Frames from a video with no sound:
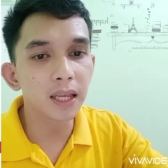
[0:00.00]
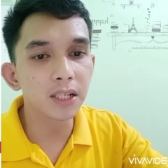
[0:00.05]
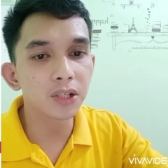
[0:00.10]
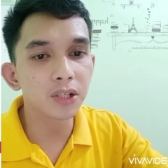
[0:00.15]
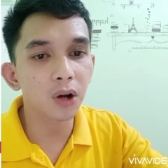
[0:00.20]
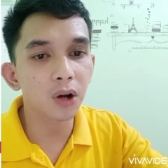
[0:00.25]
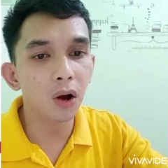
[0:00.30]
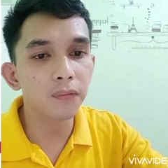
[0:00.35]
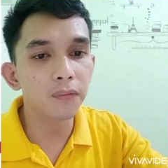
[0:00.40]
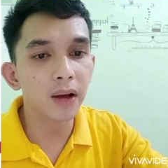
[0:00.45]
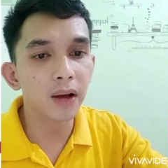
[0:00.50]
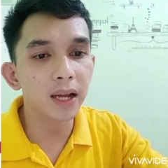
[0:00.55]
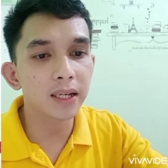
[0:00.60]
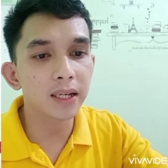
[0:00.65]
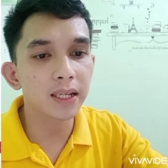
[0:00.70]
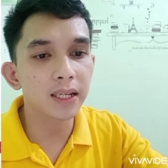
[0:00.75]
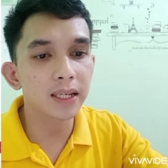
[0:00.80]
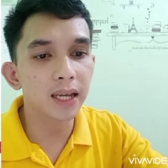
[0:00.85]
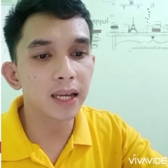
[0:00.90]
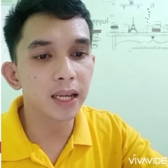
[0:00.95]
of
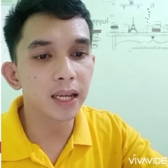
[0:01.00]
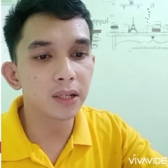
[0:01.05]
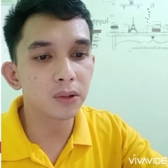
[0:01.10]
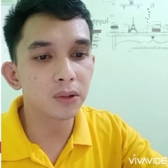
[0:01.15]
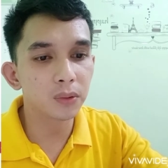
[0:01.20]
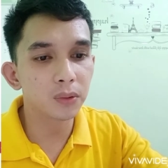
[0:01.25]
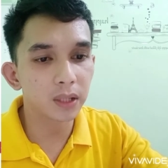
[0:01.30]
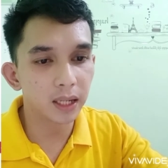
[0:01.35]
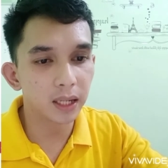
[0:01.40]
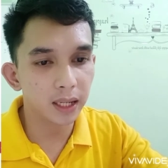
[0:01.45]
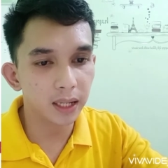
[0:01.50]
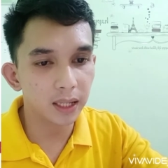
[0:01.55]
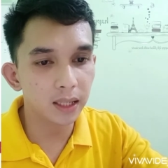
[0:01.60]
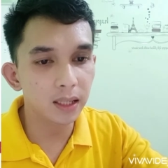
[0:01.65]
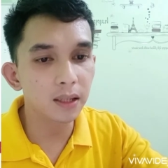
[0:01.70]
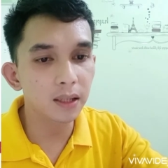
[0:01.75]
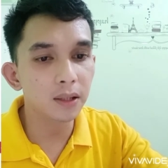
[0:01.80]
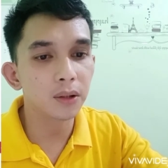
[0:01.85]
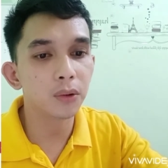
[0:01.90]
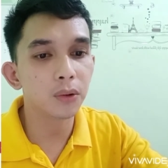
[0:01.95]
undecayed
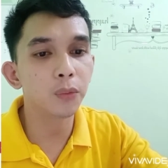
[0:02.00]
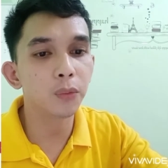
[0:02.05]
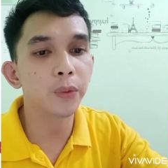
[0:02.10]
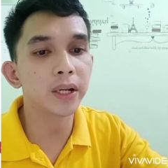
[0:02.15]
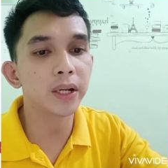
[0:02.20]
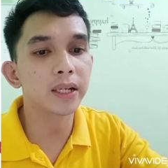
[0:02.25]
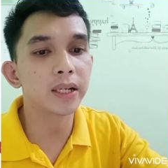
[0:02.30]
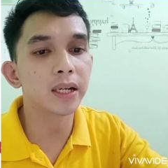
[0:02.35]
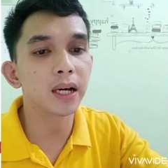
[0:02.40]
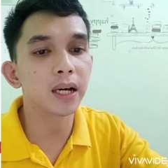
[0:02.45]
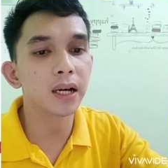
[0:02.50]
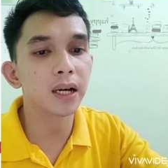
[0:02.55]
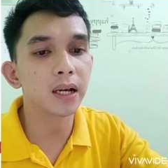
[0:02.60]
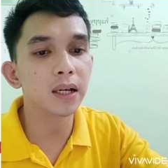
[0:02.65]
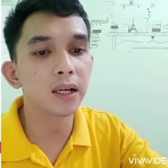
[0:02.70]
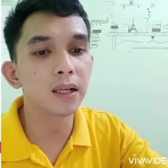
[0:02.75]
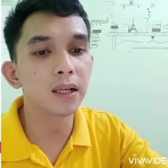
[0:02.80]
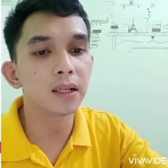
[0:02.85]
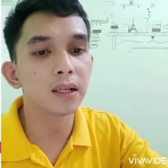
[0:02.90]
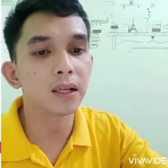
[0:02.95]
nuclei with the
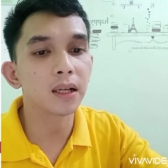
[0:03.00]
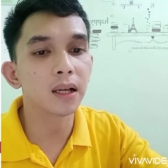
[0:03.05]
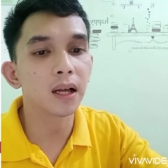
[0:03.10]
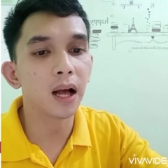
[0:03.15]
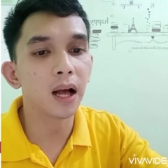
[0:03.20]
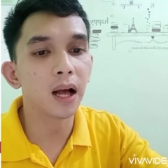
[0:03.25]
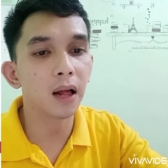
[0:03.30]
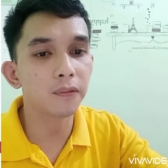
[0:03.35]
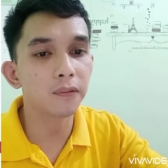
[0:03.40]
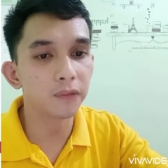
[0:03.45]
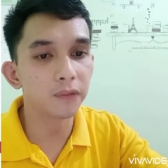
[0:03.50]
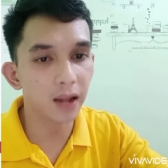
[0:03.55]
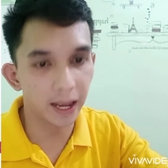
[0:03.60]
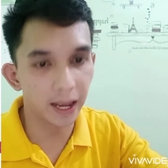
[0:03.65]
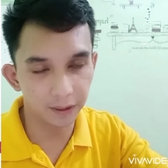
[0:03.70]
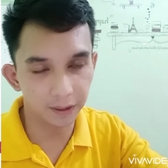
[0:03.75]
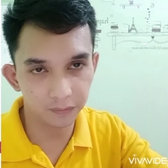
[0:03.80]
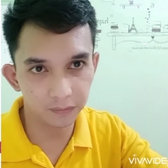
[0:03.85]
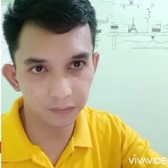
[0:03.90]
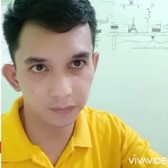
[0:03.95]

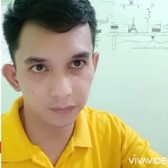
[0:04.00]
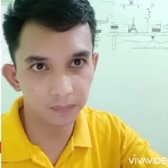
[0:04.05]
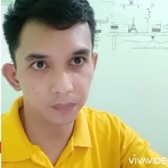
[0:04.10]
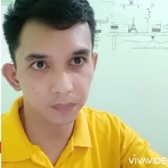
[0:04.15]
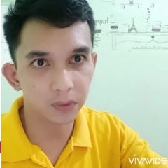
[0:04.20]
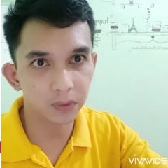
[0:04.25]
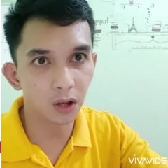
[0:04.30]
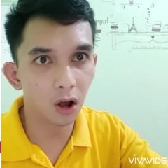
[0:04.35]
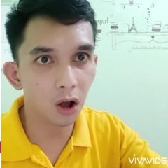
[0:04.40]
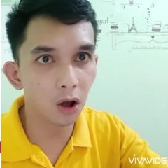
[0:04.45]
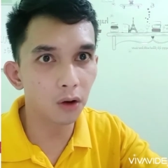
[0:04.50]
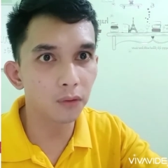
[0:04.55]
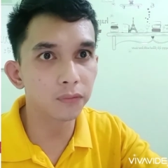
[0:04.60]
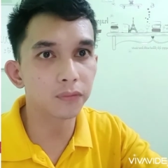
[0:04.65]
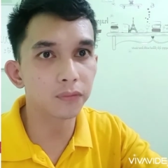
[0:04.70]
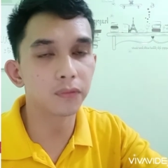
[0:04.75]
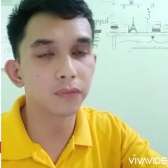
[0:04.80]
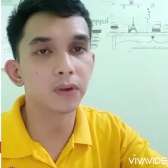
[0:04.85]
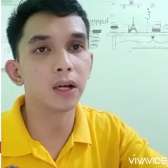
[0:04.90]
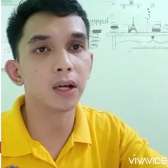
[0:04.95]
half-life of
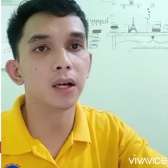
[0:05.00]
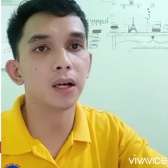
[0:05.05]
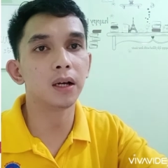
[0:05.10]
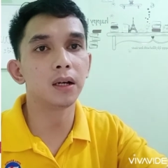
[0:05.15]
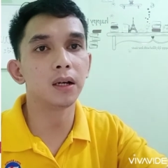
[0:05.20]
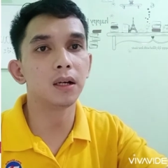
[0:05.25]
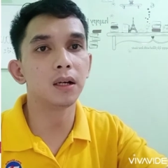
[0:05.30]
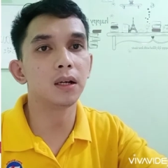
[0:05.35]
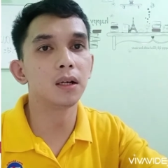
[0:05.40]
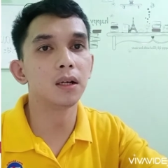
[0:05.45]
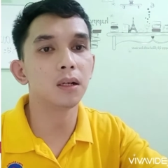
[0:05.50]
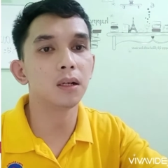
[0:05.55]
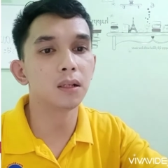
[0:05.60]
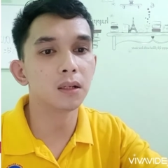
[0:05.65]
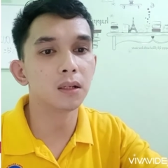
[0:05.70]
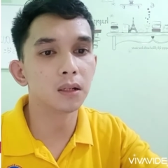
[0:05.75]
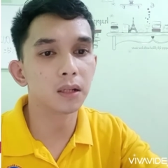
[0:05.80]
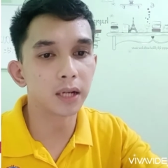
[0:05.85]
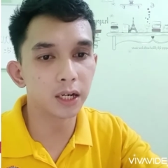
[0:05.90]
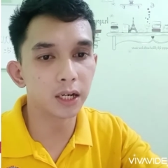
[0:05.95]

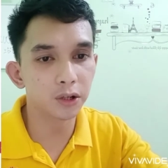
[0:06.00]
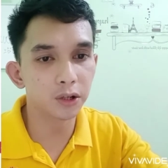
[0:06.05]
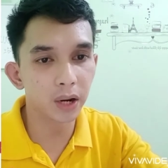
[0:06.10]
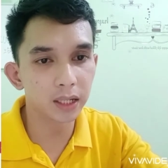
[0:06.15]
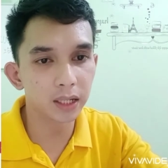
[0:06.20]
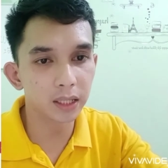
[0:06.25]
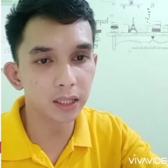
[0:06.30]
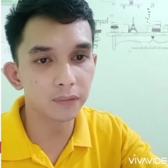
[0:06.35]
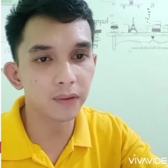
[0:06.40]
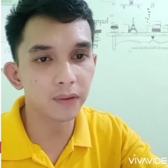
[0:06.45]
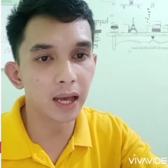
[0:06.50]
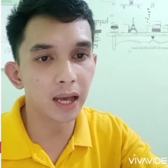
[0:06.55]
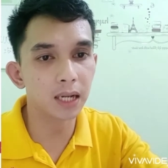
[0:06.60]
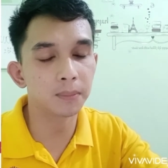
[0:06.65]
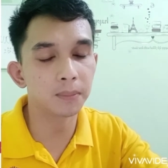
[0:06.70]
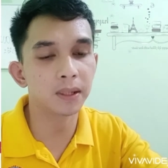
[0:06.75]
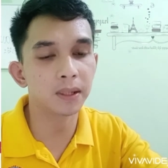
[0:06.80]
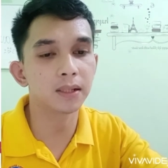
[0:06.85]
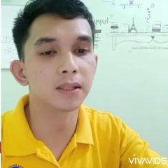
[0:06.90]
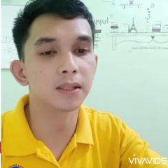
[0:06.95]
radioactive
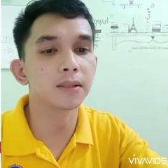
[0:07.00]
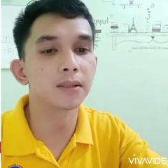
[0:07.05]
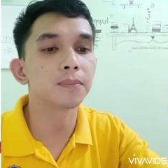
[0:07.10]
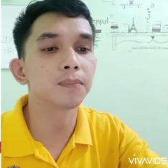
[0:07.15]
elements.